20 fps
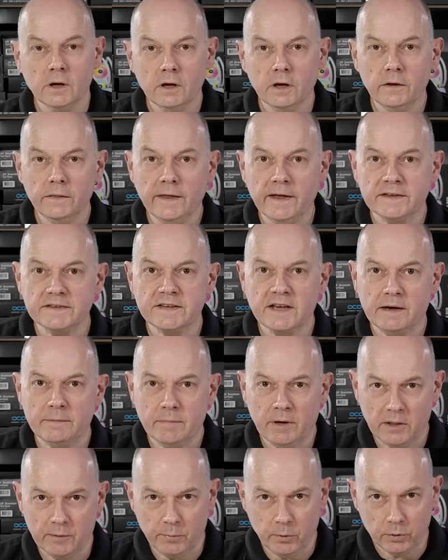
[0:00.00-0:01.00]
And that's our
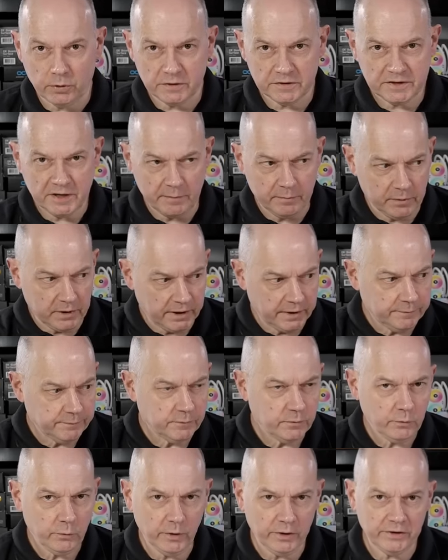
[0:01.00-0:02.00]
motherboard assembly
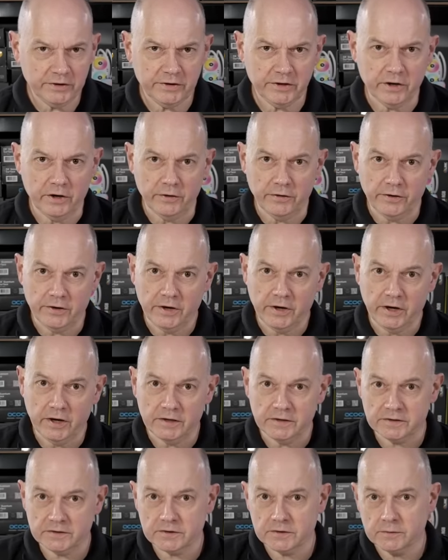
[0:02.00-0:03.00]
ready to go in the
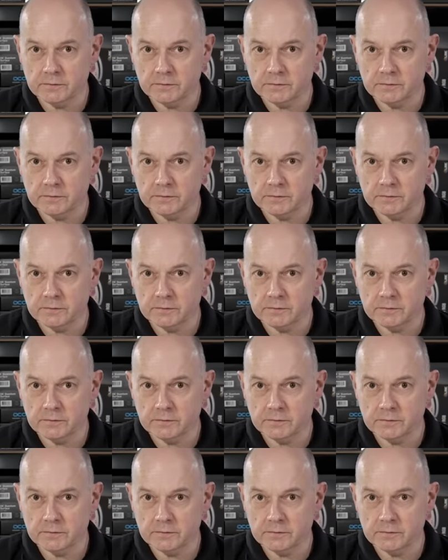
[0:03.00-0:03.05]
case.